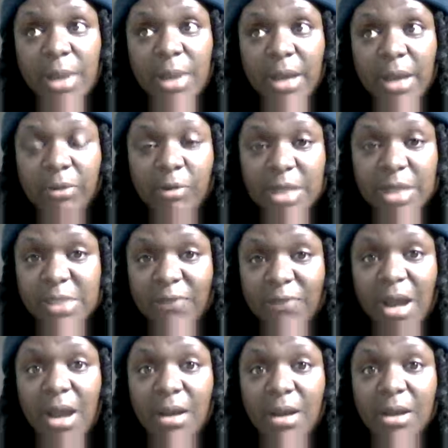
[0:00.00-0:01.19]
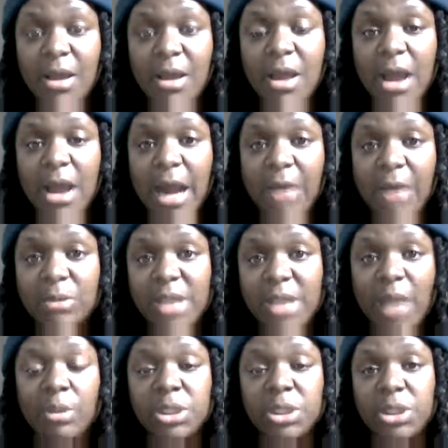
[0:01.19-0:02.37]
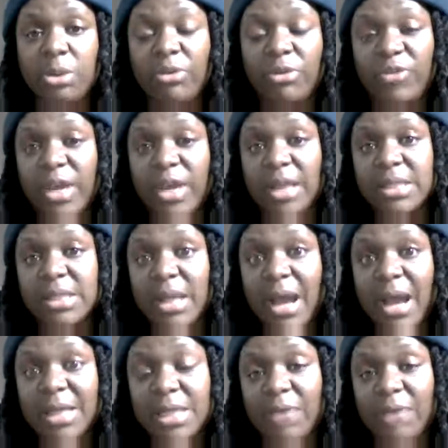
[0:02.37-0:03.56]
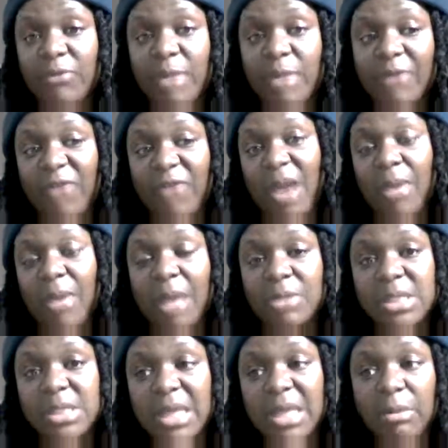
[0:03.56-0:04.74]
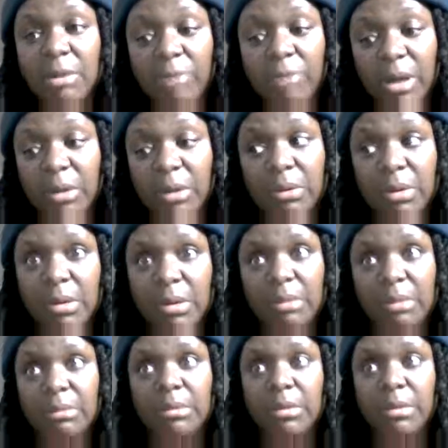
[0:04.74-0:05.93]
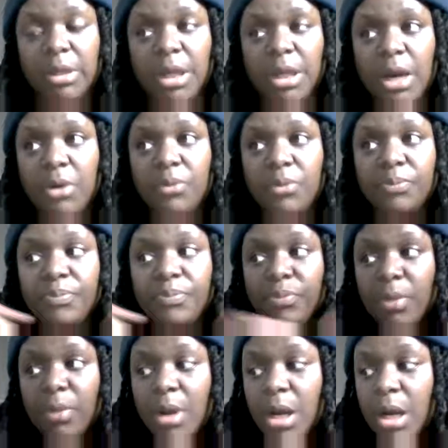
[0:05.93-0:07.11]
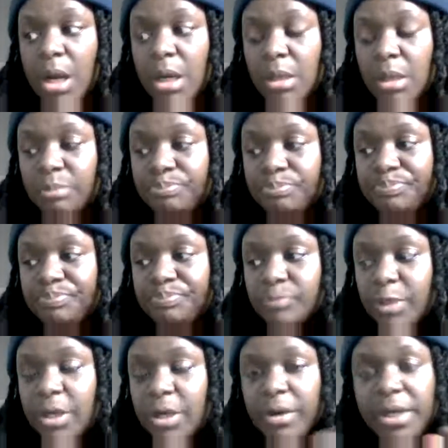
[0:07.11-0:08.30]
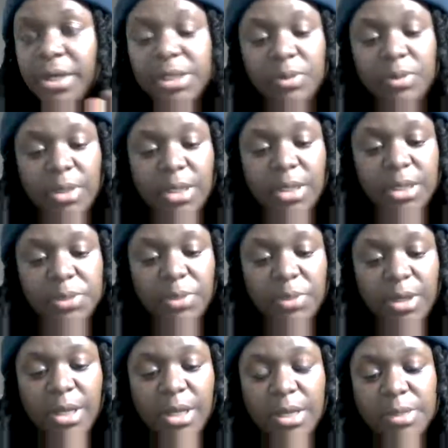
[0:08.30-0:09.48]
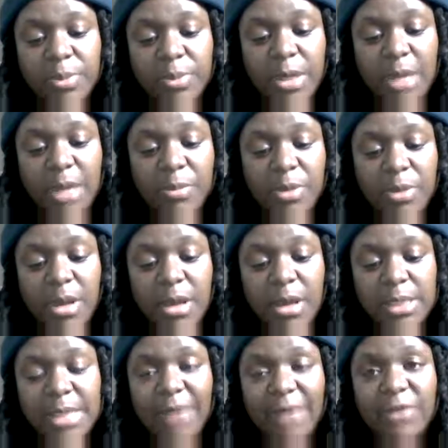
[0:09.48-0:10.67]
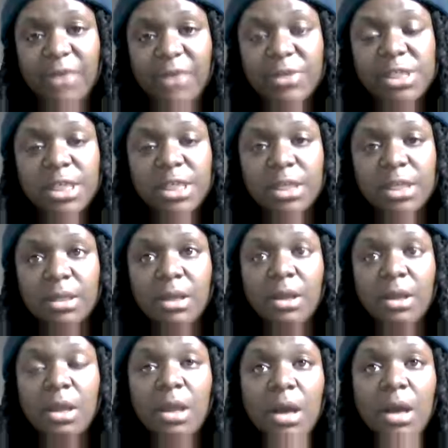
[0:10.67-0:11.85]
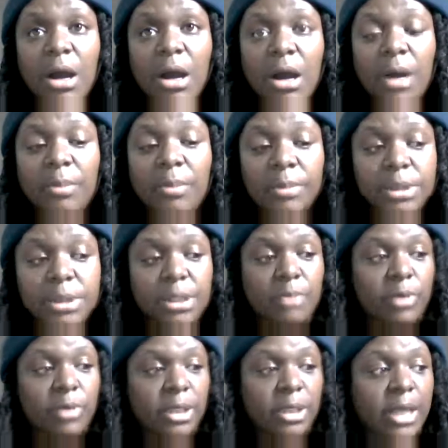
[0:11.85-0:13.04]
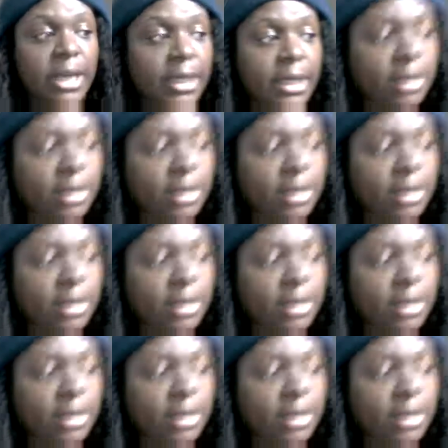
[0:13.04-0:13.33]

by the grace of God. I was able to do the things that I did for my family. I'm just keeping it real, you know? Um, it is what it is. But I'm gonna be honest, I've never seen someone like